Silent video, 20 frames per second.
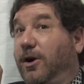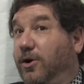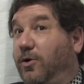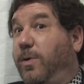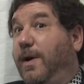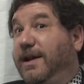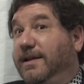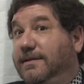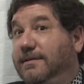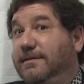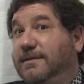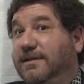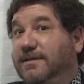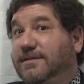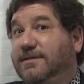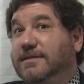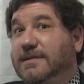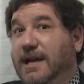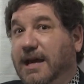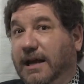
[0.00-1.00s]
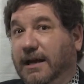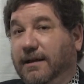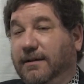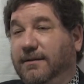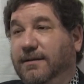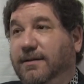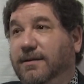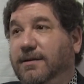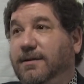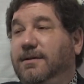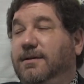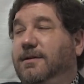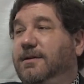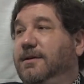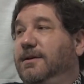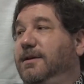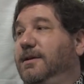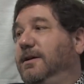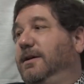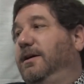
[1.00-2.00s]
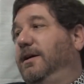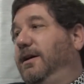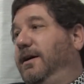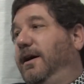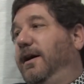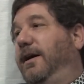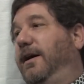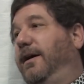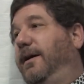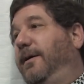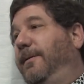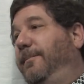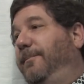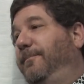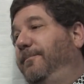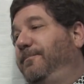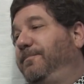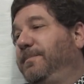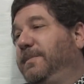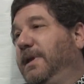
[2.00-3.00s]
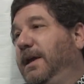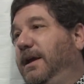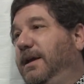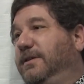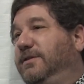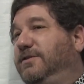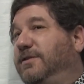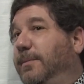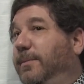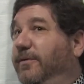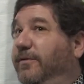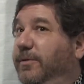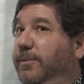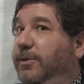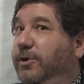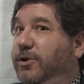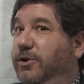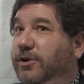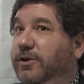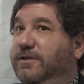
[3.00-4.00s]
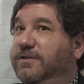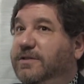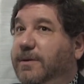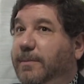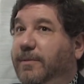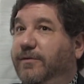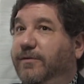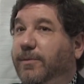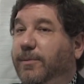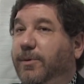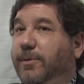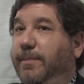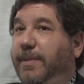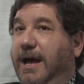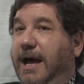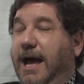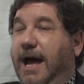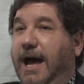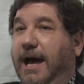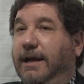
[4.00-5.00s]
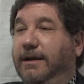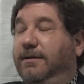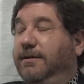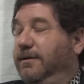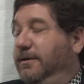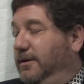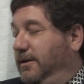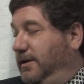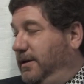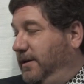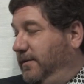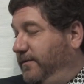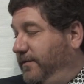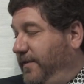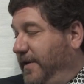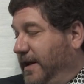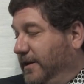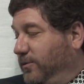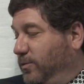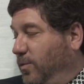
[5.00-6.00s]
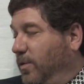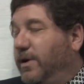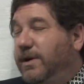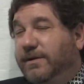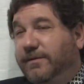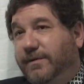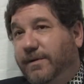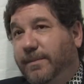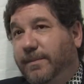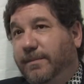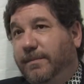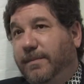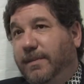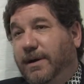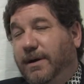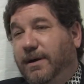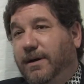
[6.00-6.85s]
quite distinct. Some of them are good, some of them are bad. In fact, one of them